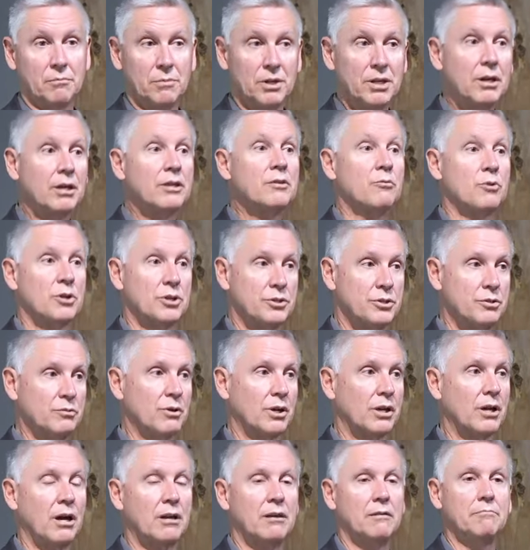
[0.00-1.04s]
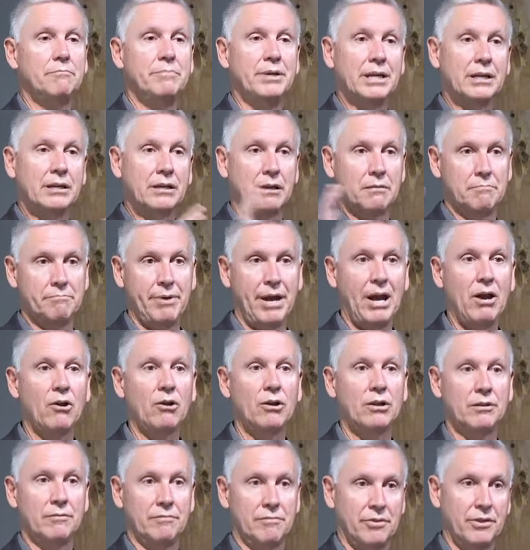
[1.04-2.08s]
In other words, do a kind of big
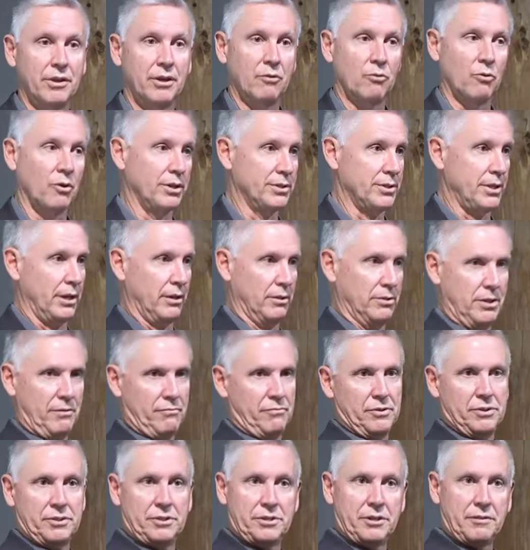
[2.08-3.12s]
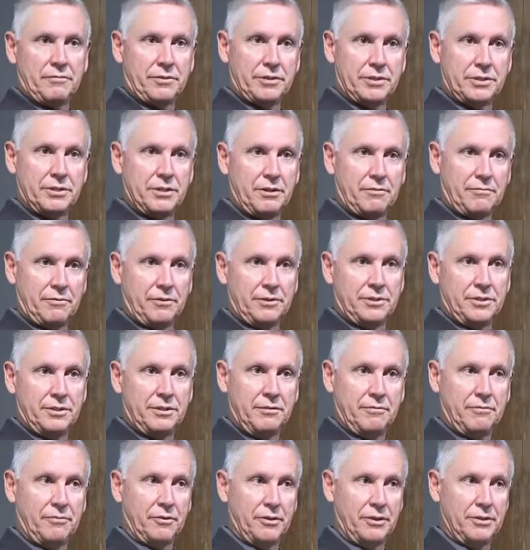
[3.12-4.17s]
comparative thing where it's like difference, difference, difference,
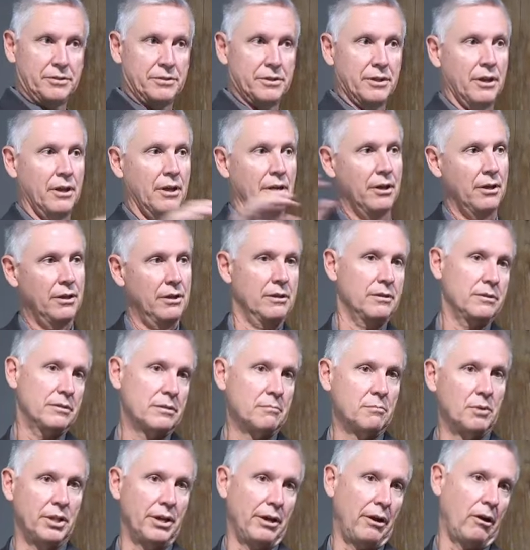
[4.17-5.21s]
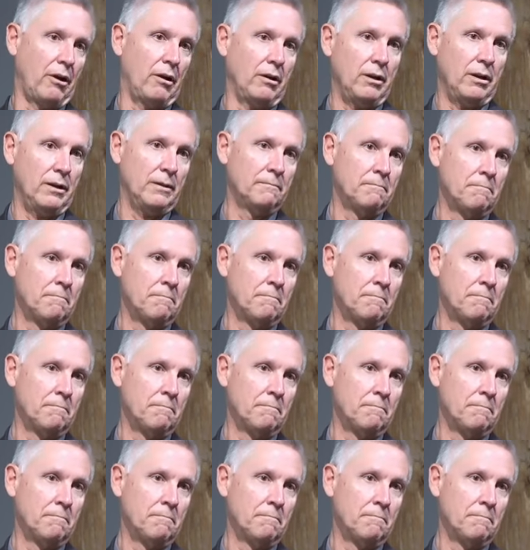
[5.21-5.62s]
difference, similarity,